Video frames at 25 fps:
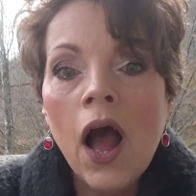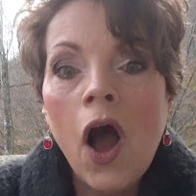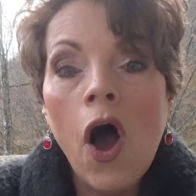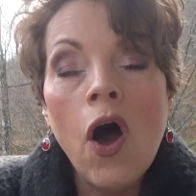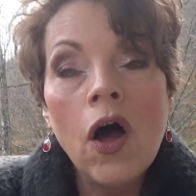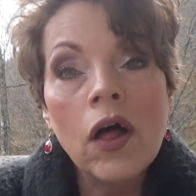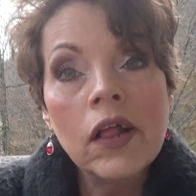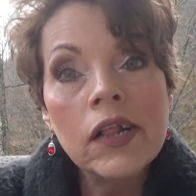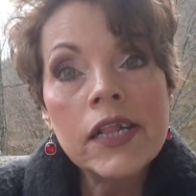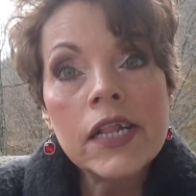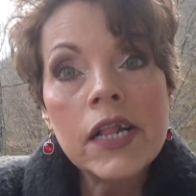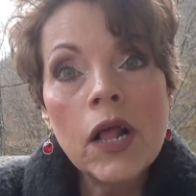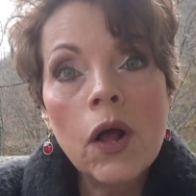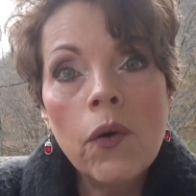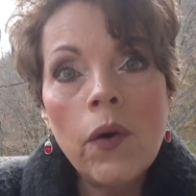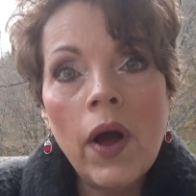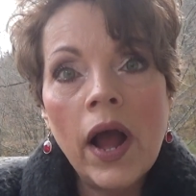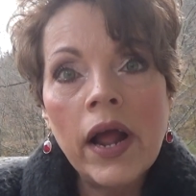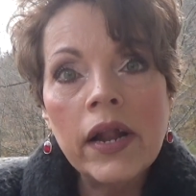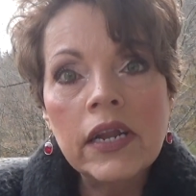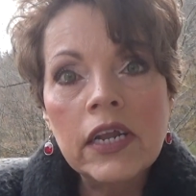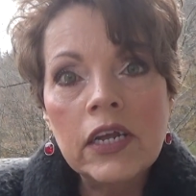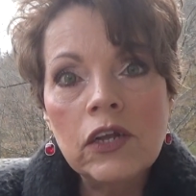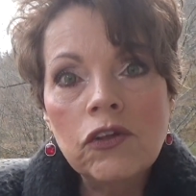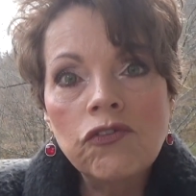Also,
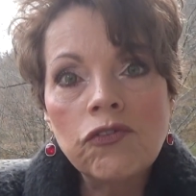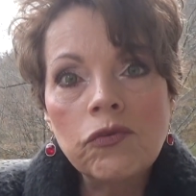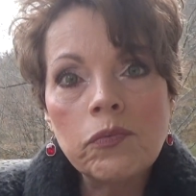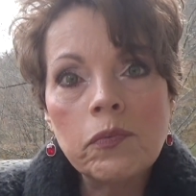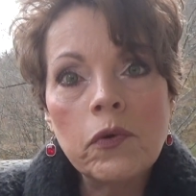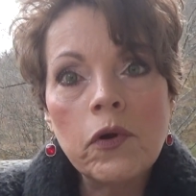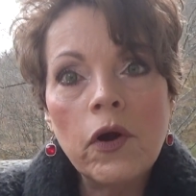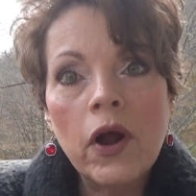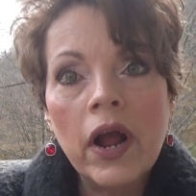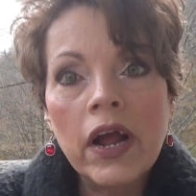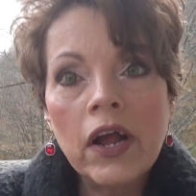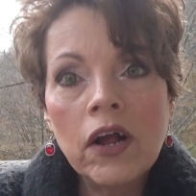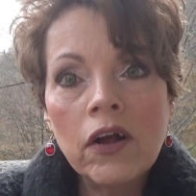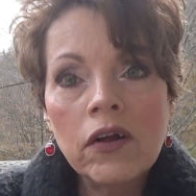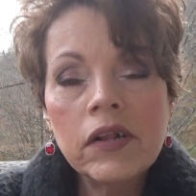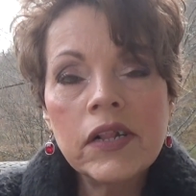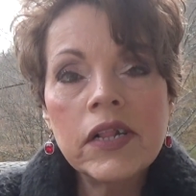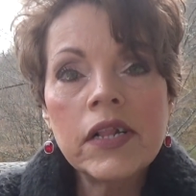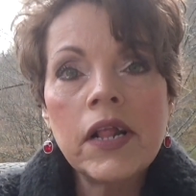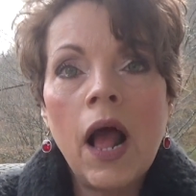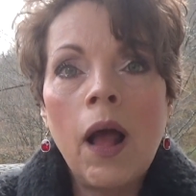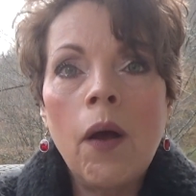I need your prayers.